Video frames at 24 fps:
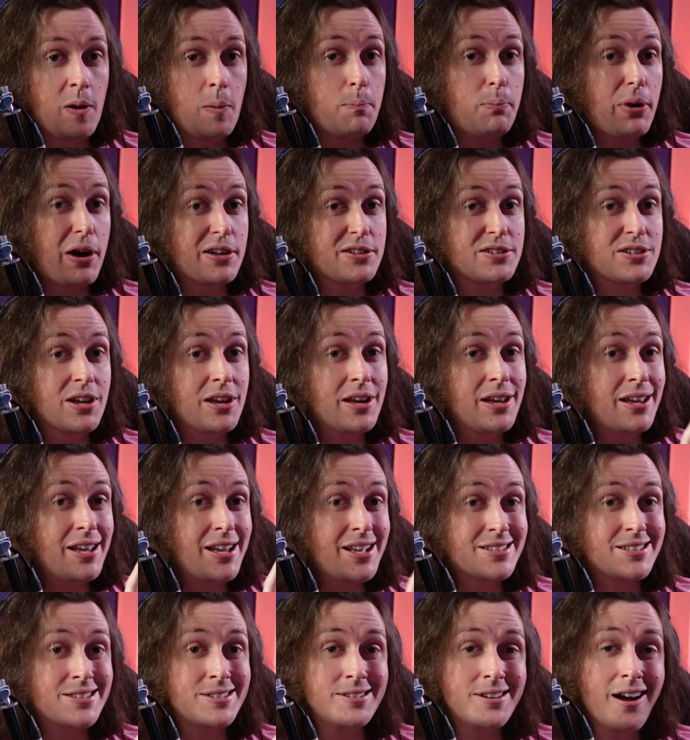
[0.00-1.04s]
But
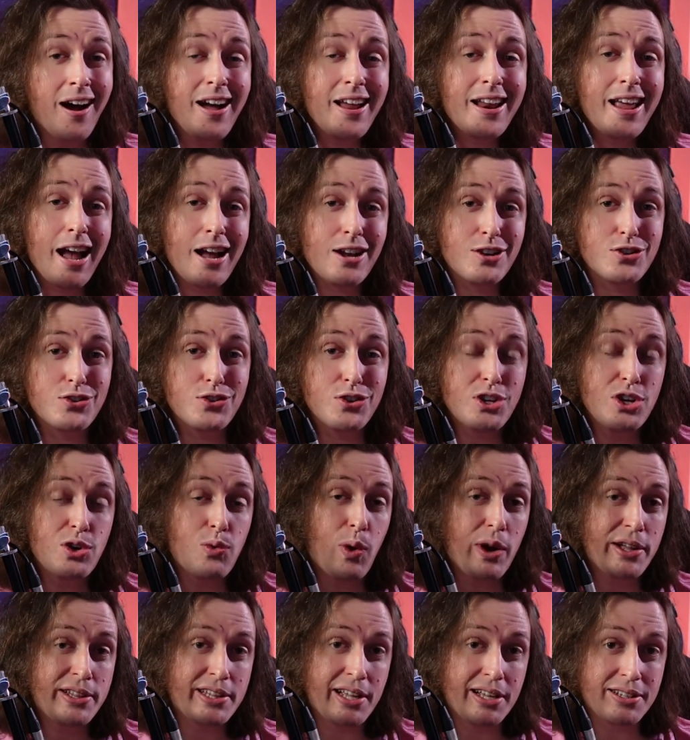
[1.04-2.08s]
it's not actually
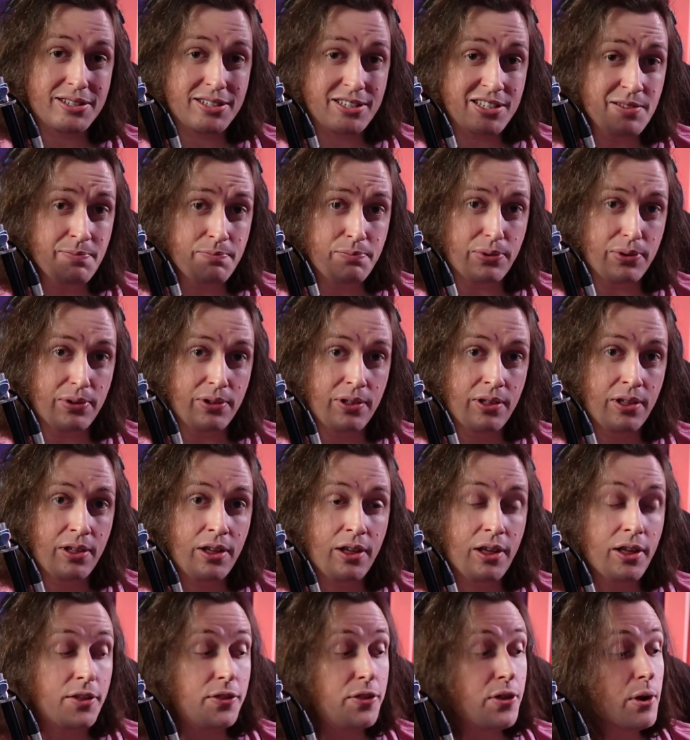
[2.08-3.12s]
quite that simple.
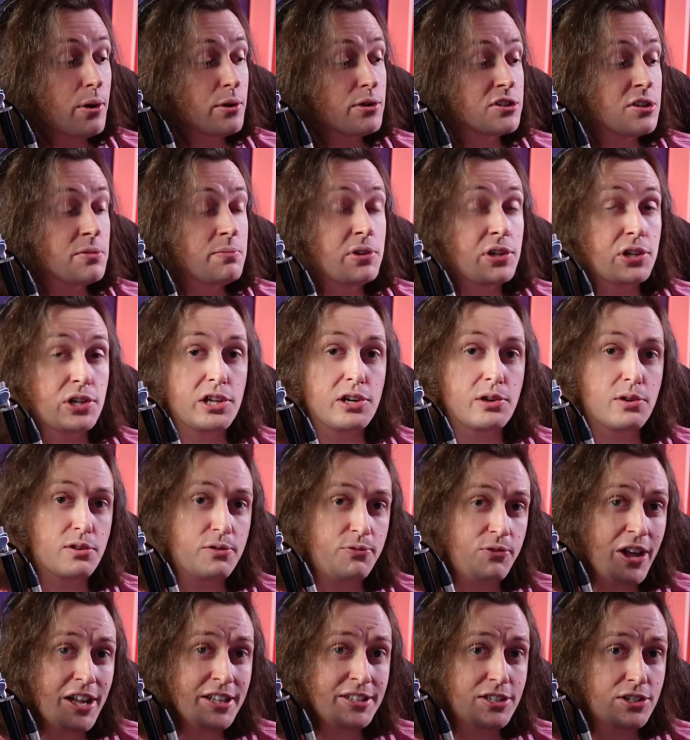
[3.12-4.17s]
There are some clear
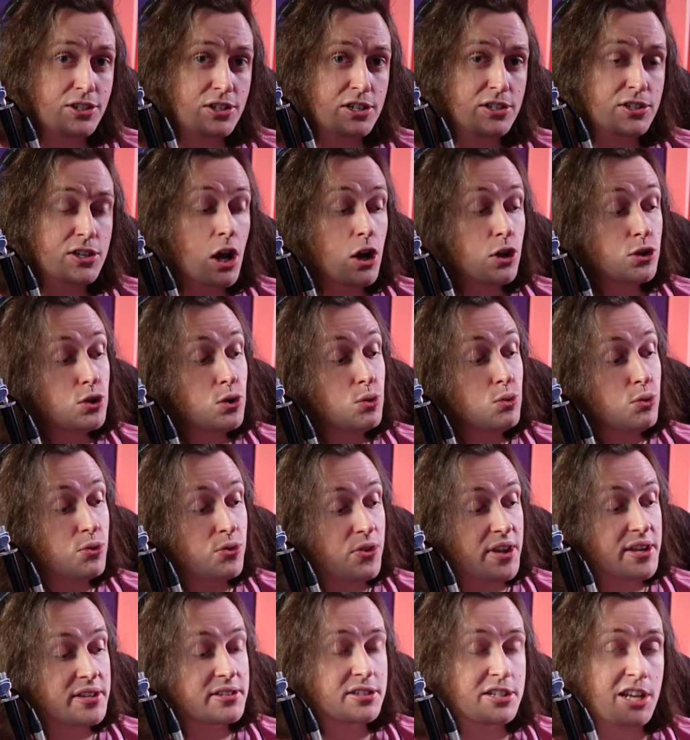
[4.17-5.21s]
advantages to
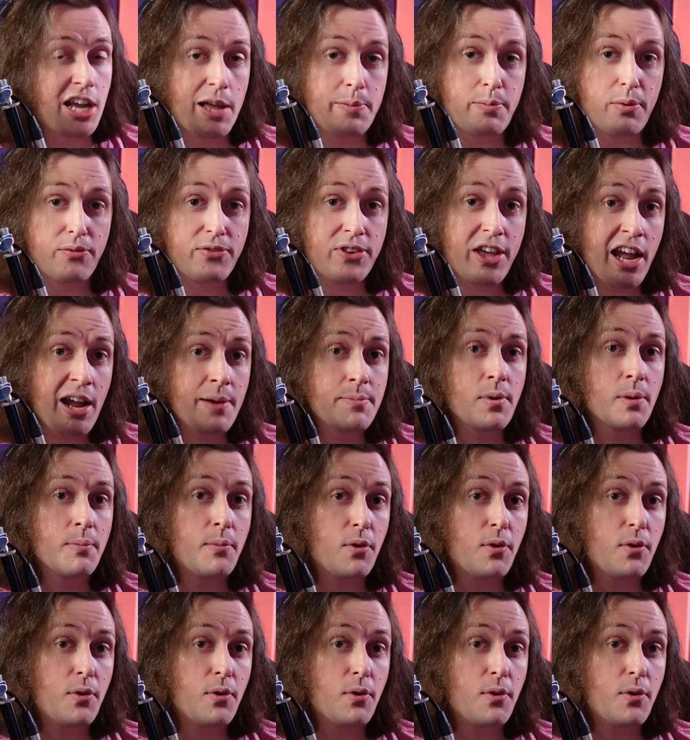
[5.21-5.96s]
this type of camera